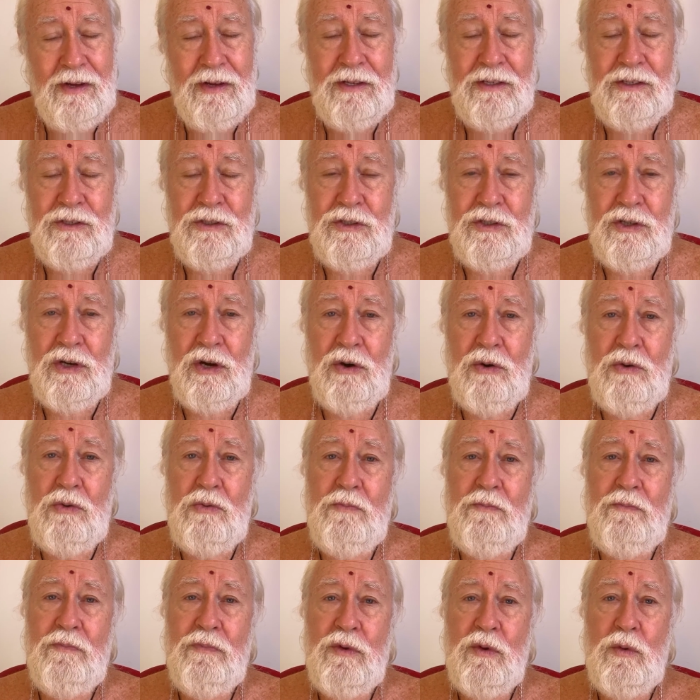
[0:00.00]

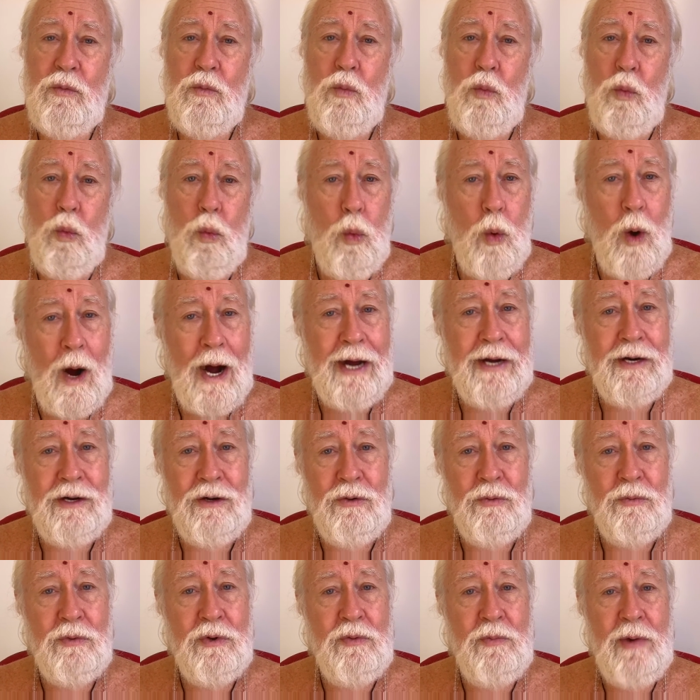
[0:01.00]
So, why
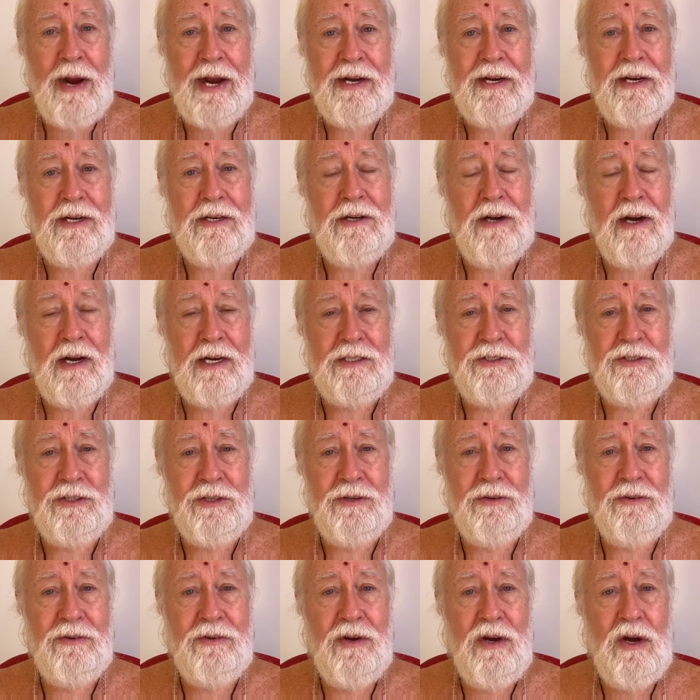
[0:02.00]
don't we recognize
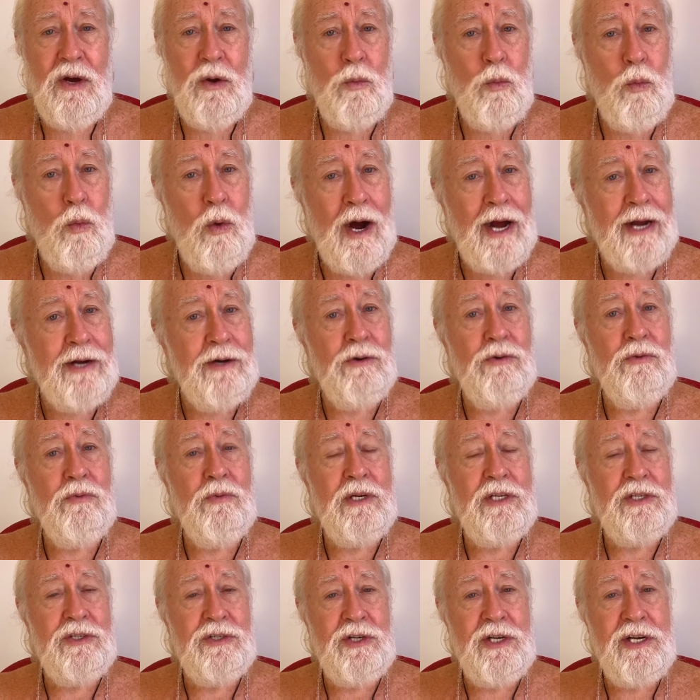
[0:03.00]
it? Why don't
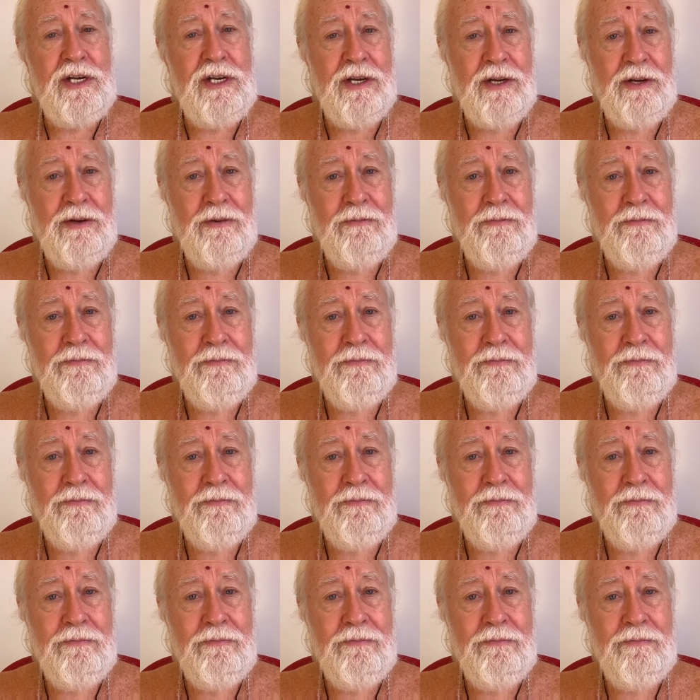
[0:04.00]
we see it?